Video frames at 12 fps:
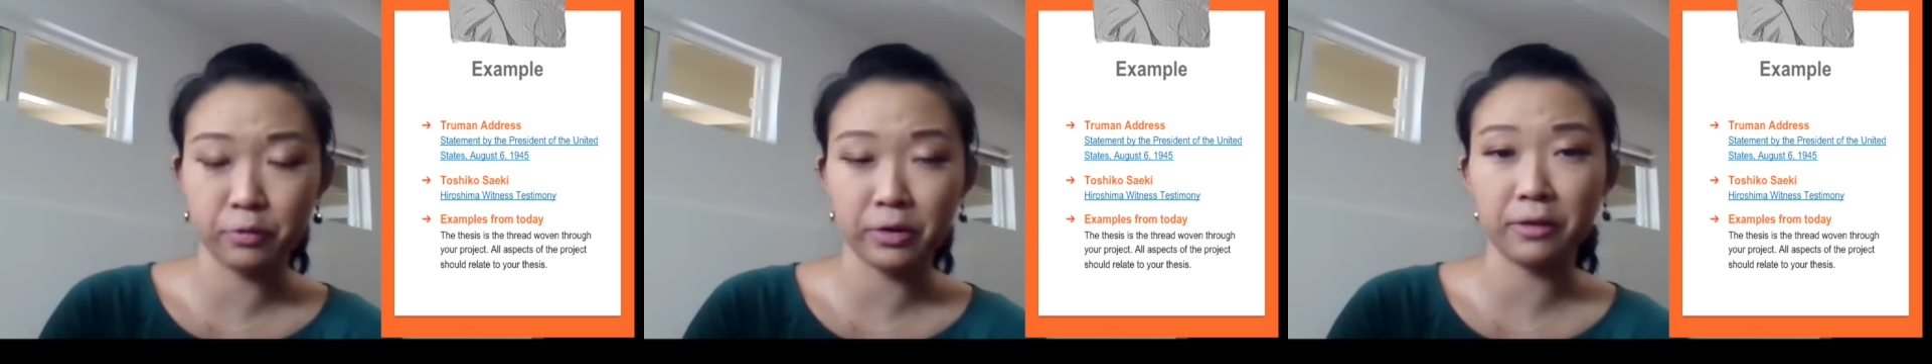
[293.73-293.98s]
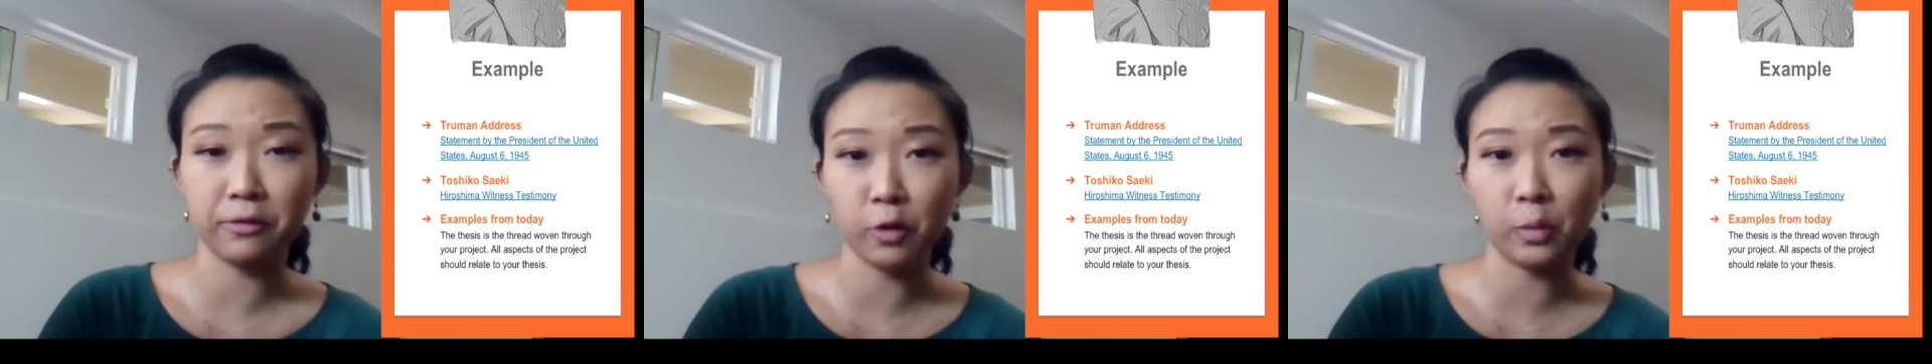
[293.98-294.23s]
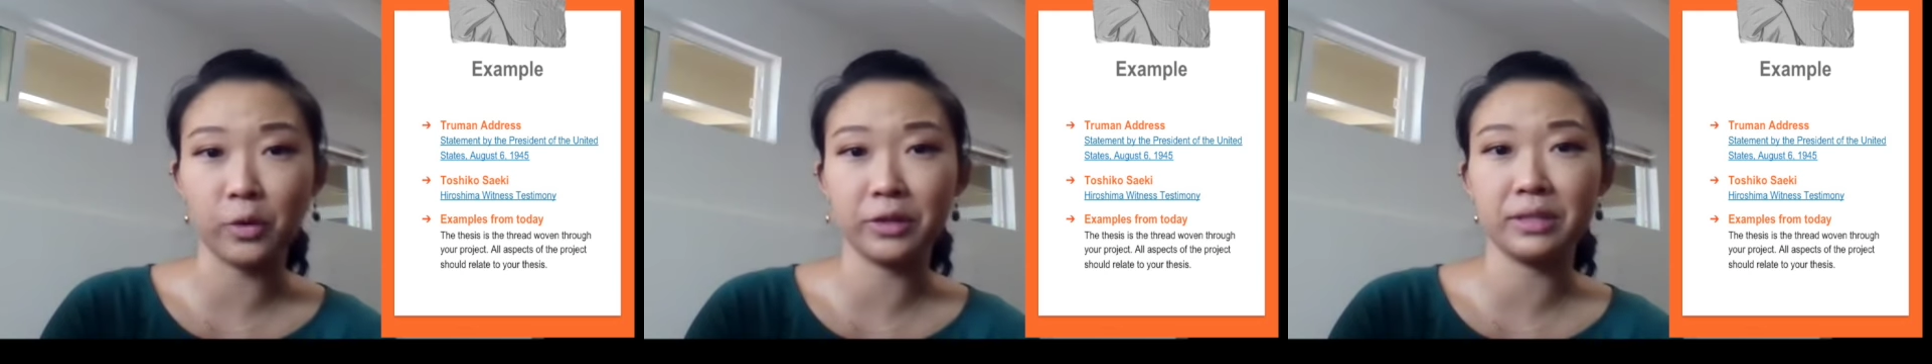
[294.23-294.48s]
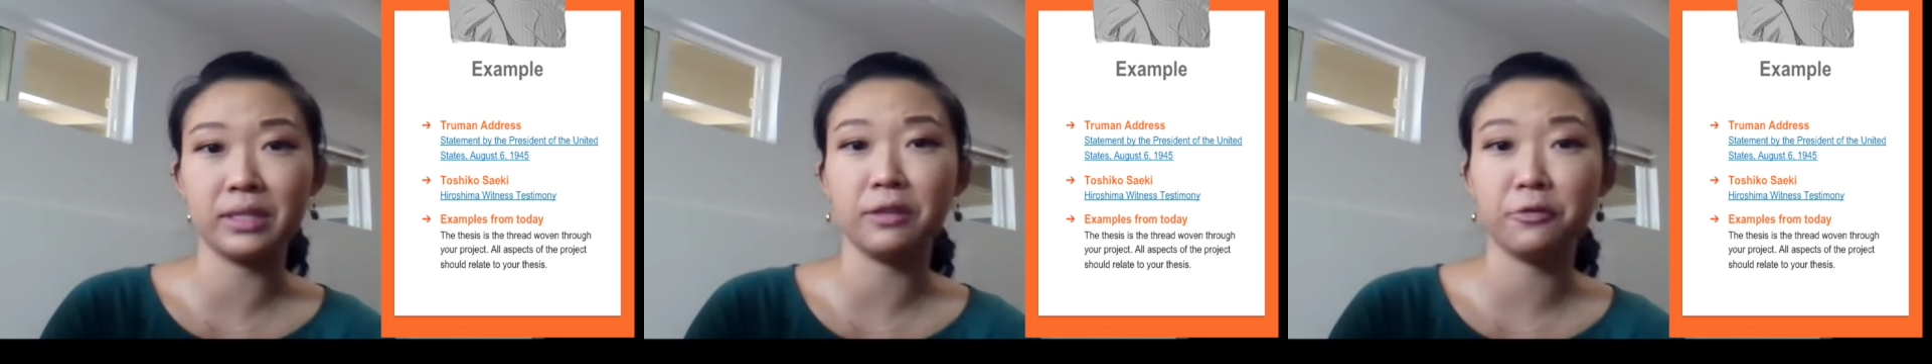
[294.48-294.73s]
bring
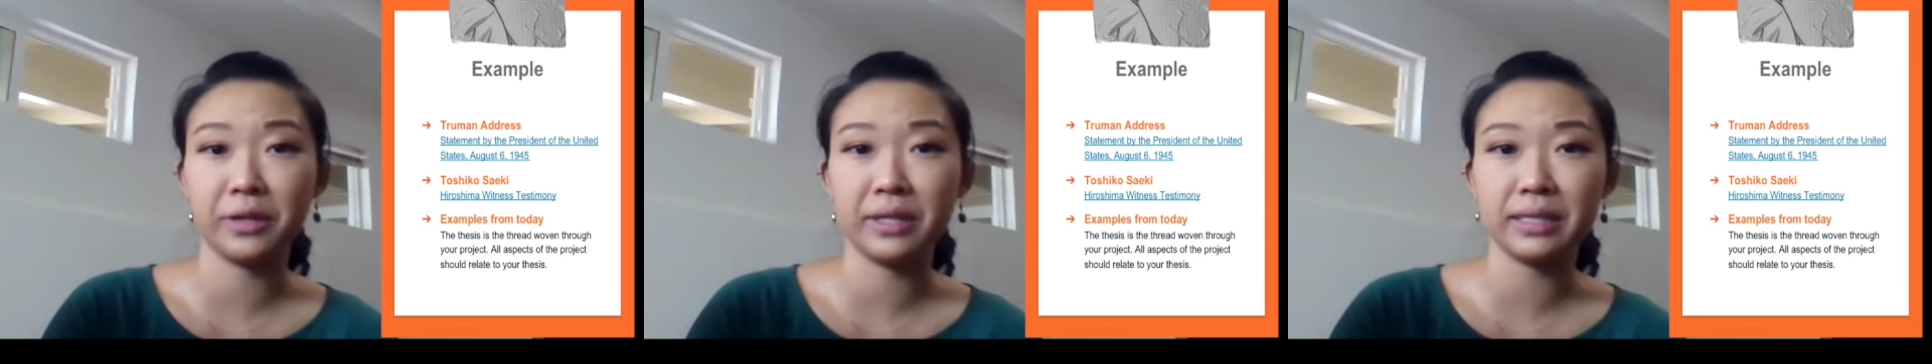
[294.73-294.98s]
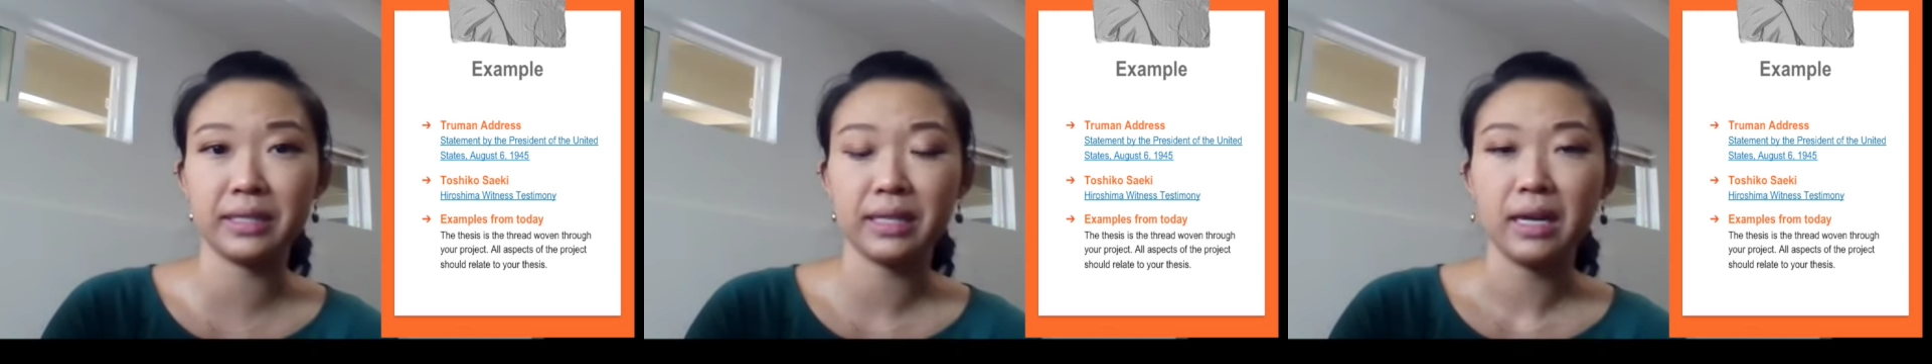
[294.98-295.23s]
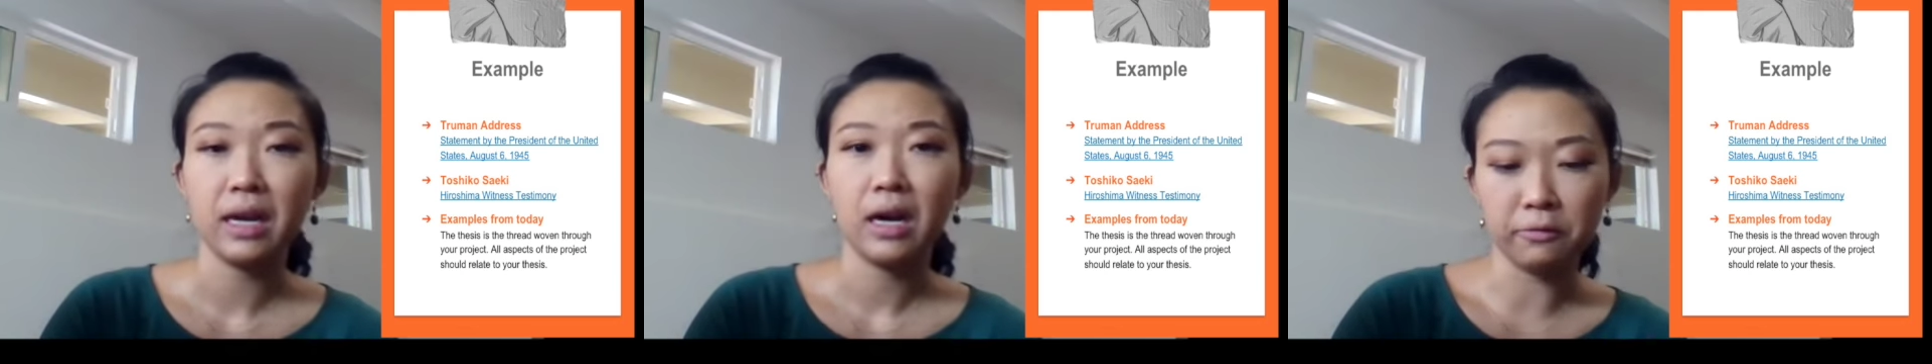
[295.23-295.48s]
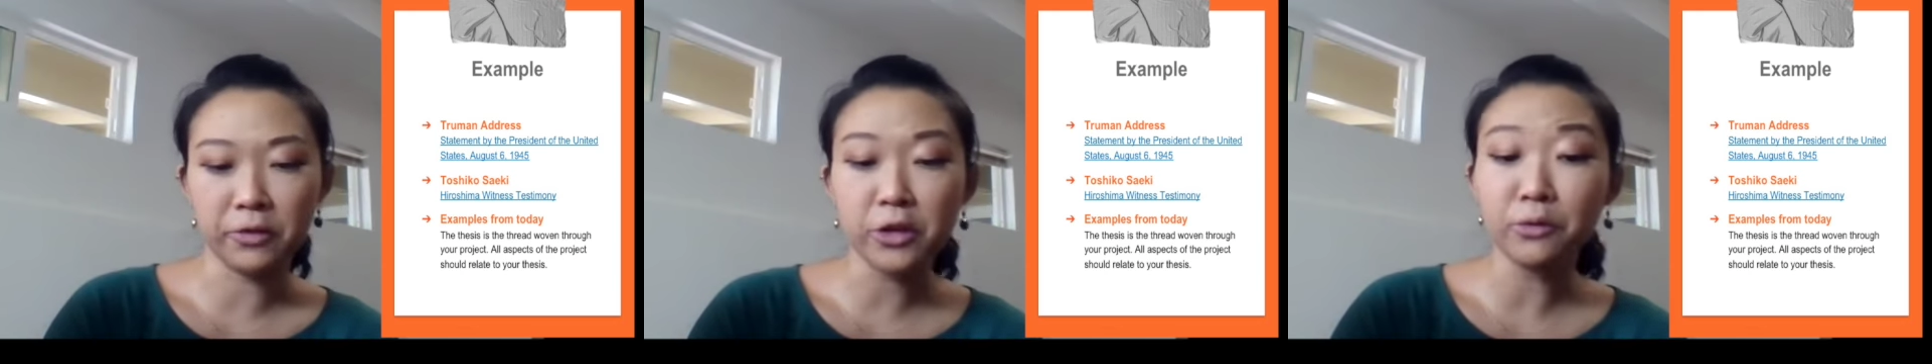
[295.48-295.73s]
forward different
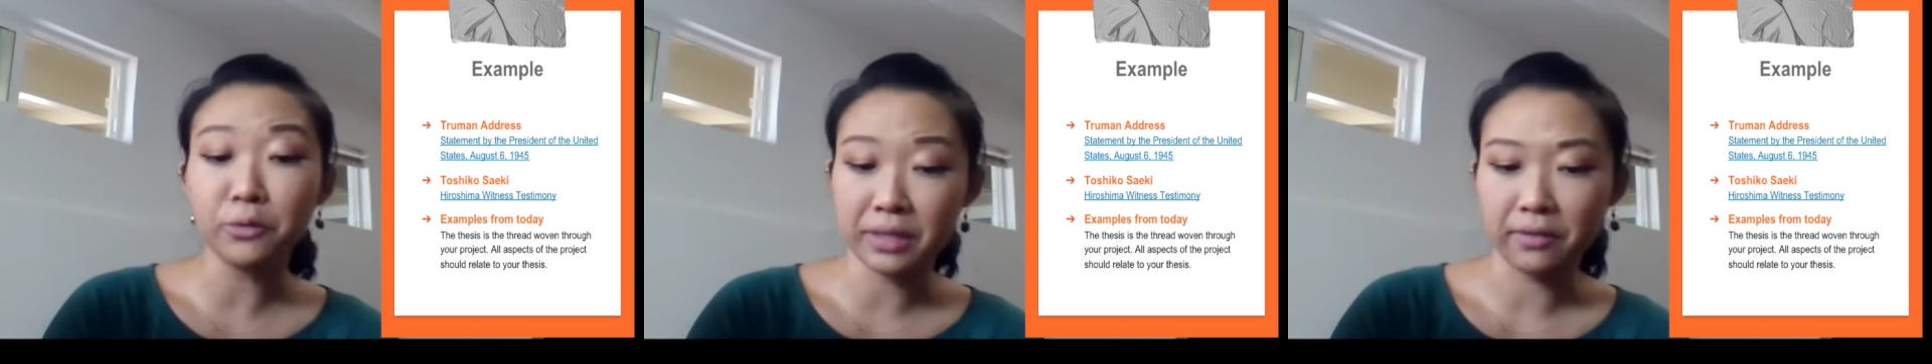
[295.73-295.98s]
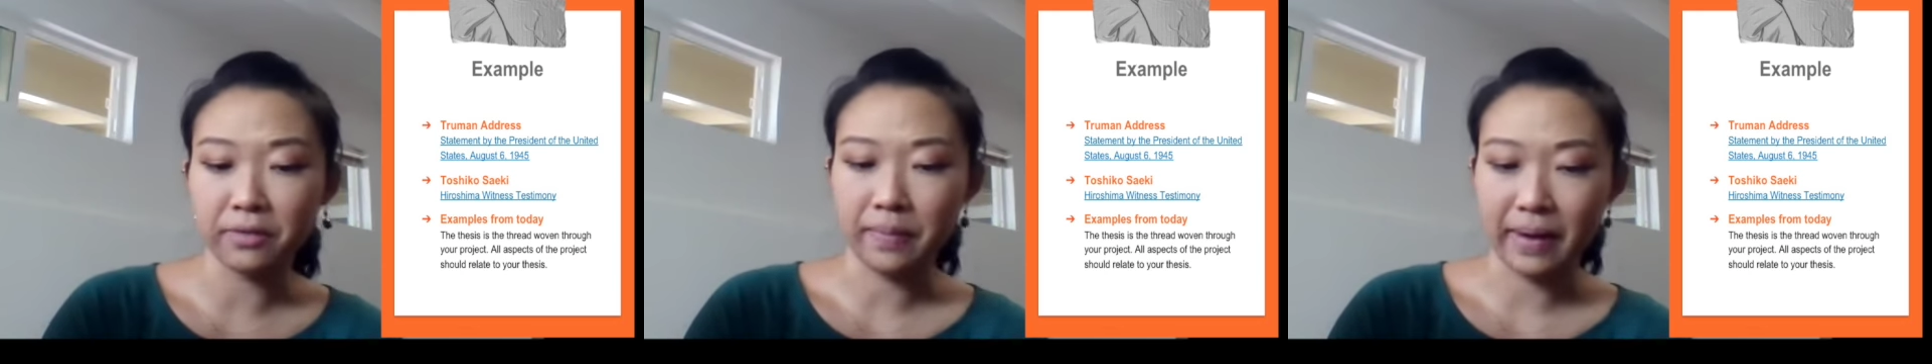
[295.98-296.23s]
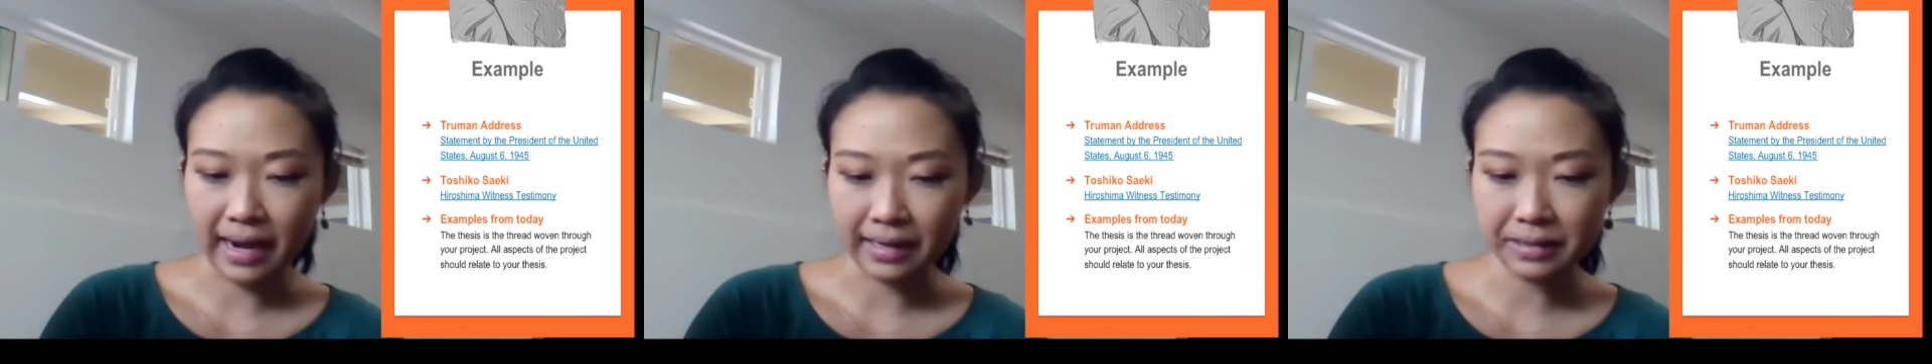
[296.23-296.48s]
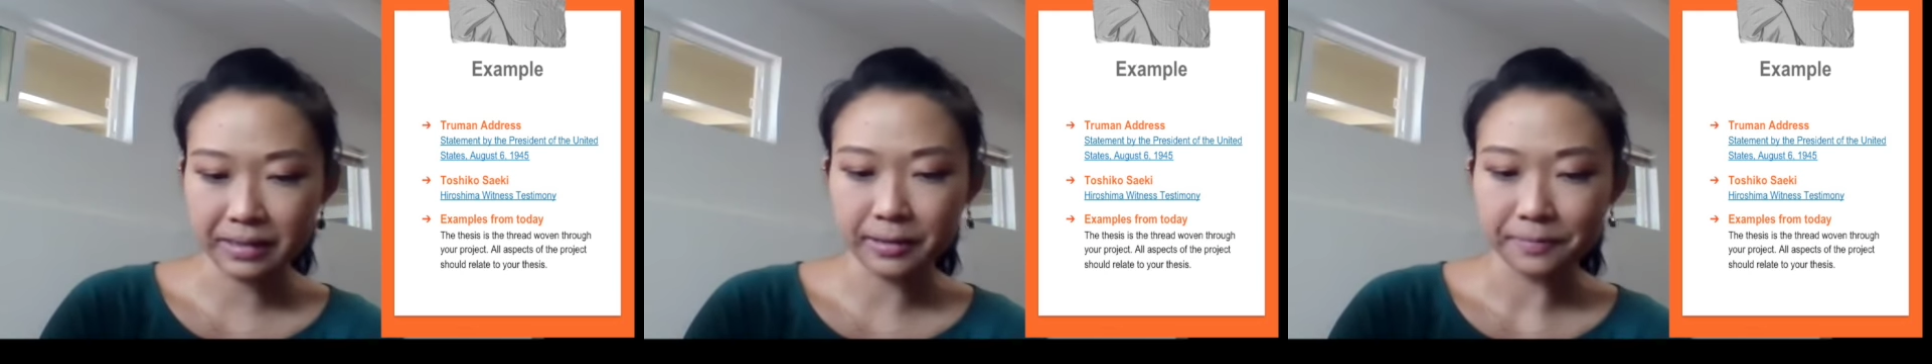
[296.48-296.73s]
views of the
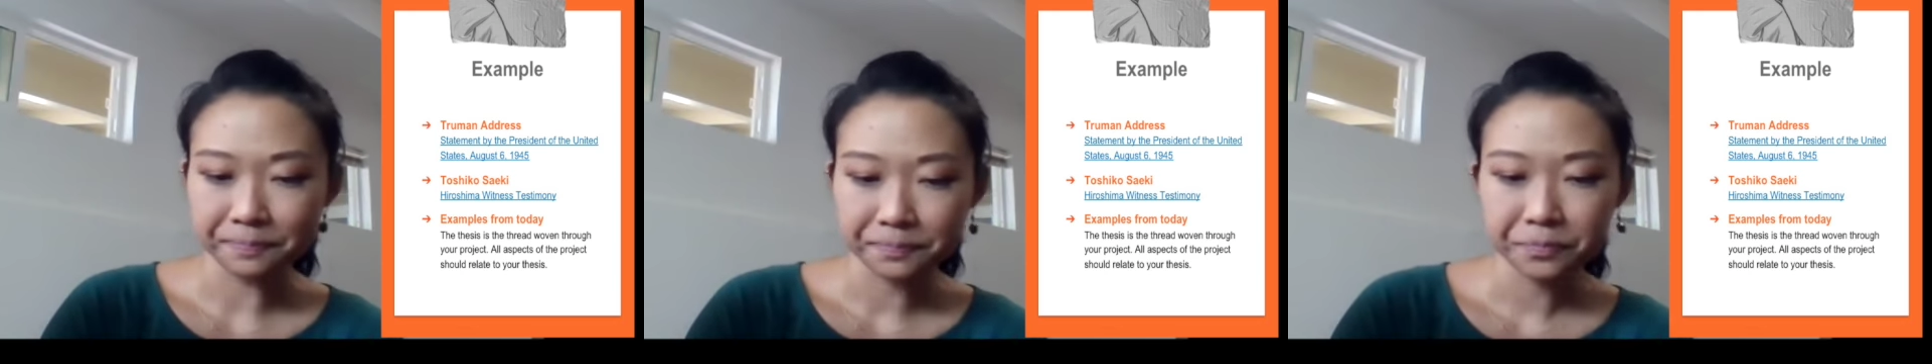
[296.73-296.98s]
past.